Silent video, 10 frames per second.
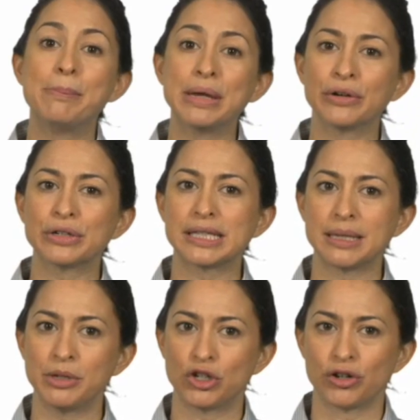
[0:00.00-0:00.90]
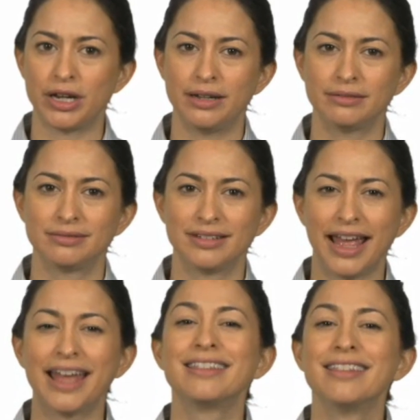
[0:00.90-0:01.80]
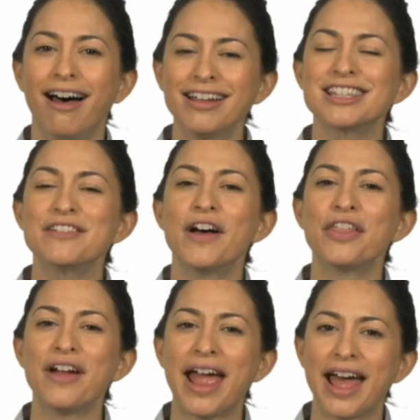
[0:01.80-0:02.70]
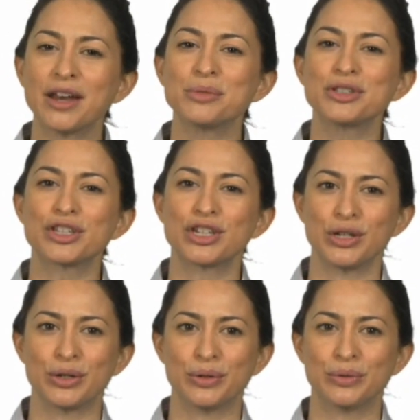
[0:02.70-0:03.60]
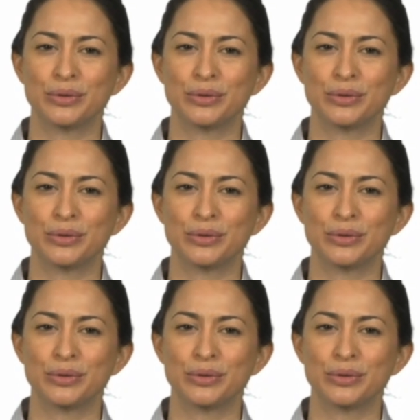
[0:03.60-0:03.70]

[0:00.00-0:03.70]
mirror symmetry and lots of other animals too.